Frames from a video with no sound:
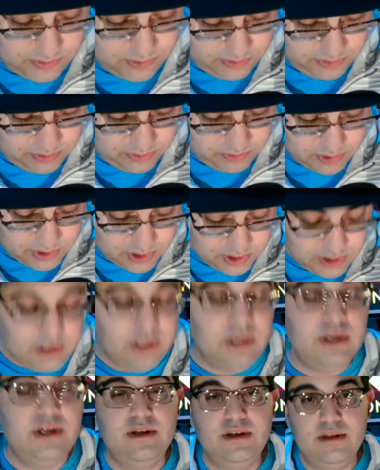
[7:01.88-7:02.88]
who you are.
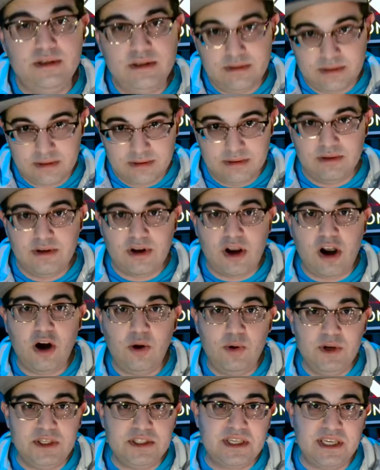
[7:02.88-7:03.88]

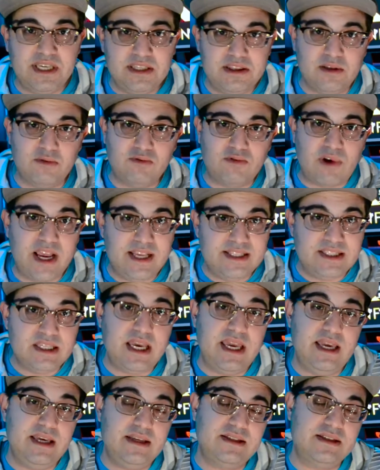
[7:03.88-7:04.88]
Always get the right
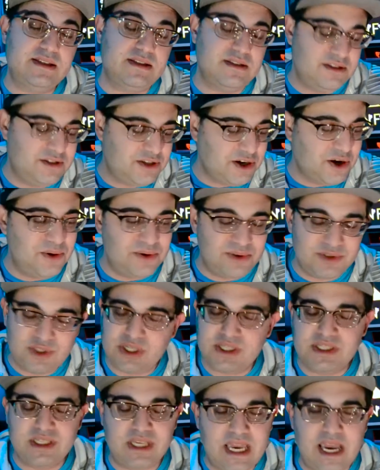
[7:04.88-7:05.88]
takes. Don't
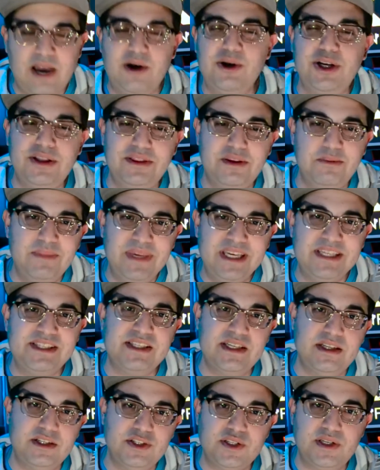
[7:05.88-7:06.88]
just count on the mix
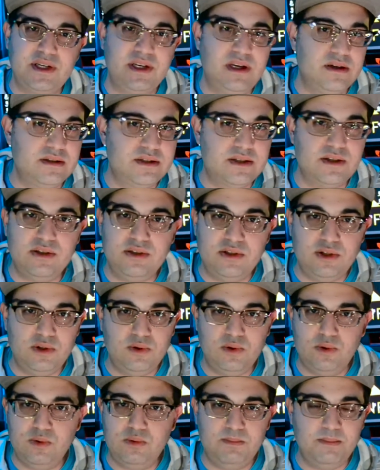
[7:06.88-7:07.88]
engineer to
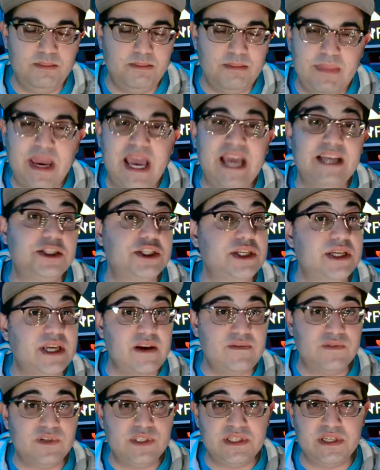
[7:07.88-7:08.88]
do magic
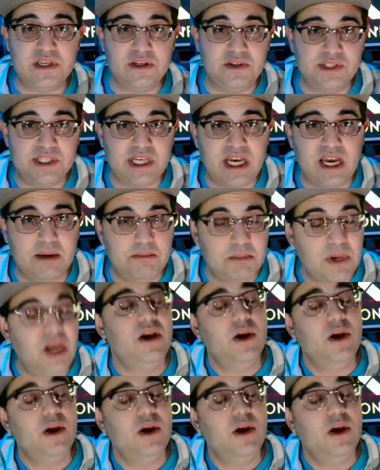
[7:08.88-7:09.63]
every single time.